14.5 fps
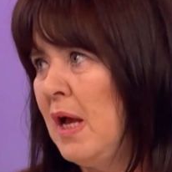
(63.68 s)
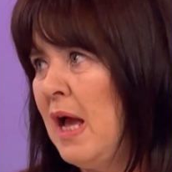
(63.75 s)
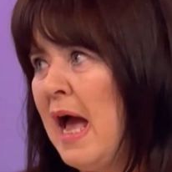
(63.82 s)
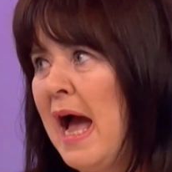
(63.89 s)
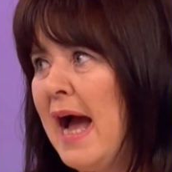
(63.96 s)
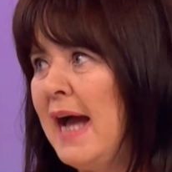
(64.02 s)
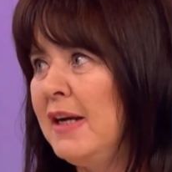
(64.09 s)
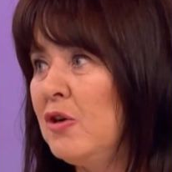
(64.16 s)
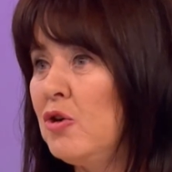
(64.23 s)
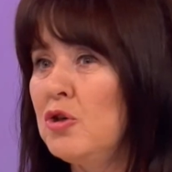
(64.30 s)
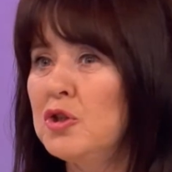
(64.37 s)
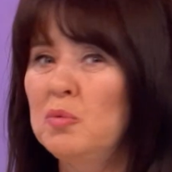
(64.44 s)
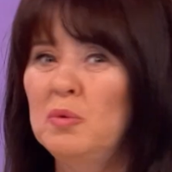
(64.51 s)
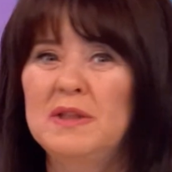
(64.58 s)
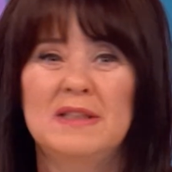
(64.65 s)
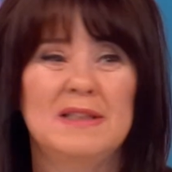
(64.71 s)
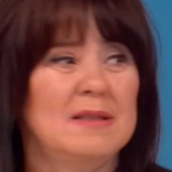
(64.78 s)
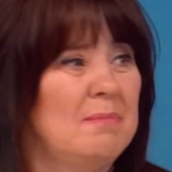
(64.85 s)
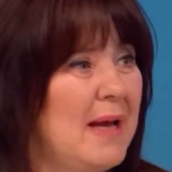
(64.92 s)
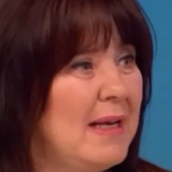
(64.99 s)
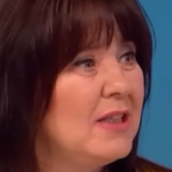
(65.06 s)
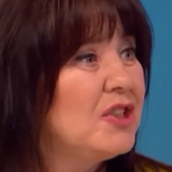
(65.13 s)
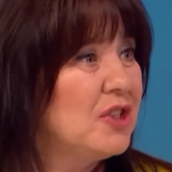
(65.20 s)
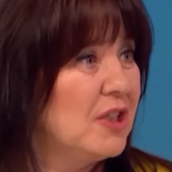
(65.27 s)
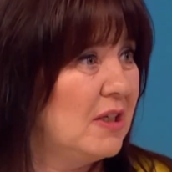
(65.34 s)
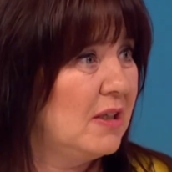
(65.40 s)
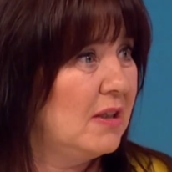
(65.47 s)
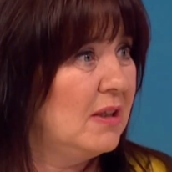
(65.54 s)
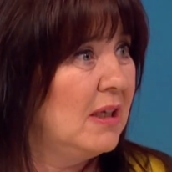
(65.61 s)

Mm. And, of course, with the dementia,